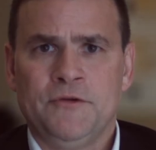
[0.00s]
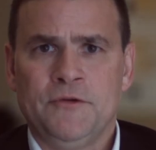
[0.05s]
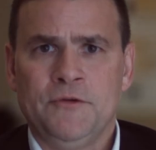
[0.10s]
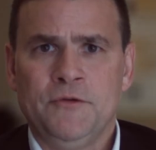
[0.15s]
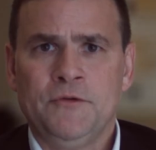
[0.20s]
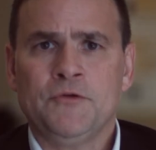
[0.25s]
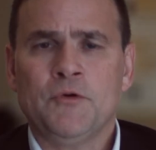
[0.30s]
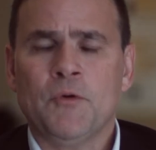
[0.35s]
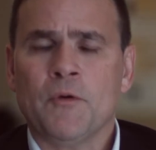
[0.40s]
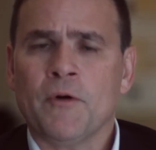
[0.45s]

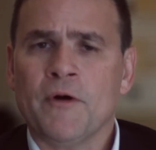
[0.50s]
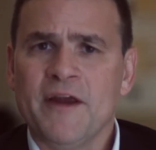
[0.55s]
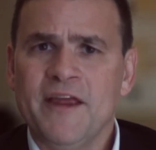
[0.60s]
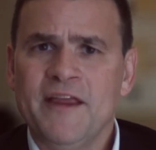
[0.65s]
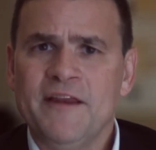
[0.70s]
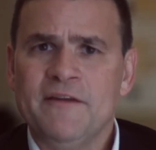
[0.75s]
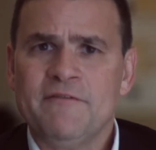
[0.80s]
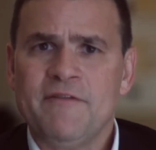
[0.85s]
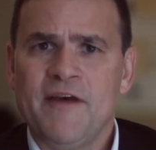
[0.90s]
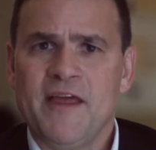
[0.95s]
due to our
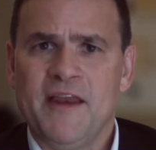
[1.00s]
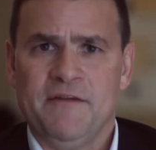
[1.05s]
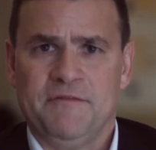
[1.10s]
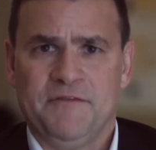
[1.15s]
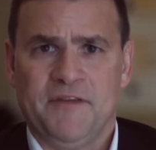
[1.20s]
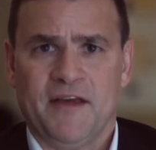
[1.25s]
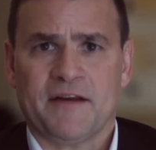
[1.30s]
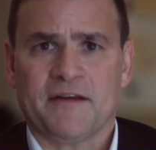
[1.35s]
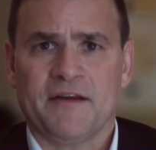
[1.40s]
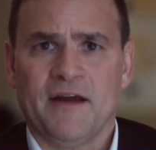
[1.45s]

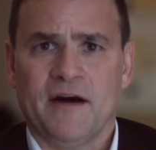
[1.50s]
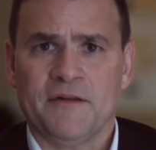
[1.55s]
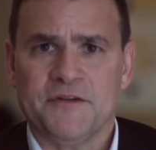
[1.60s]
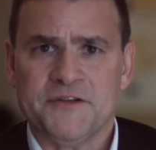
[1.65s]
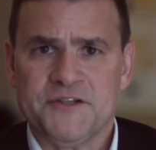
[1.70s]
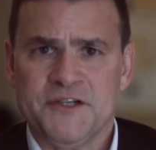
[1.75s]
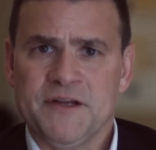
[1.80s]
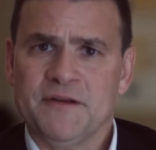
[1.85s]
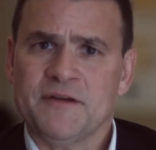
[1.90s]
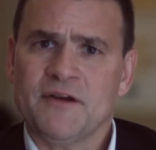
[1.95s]
innovative
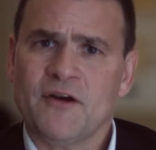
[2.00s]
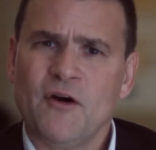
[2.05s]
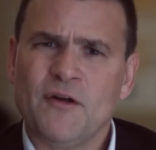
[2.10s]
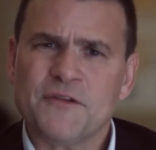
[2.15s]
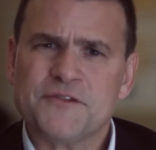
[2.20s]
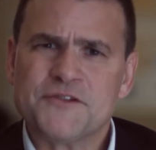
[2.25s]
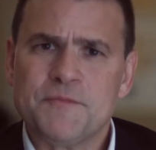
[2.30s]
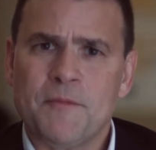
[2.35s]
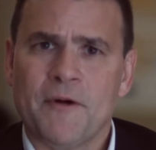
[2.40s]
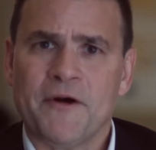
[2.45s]
technology
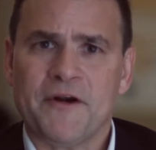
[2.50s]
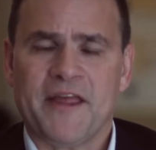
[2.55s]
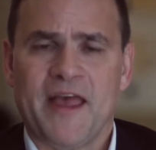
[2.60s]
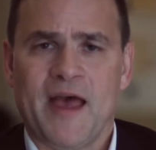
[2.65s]
called Smart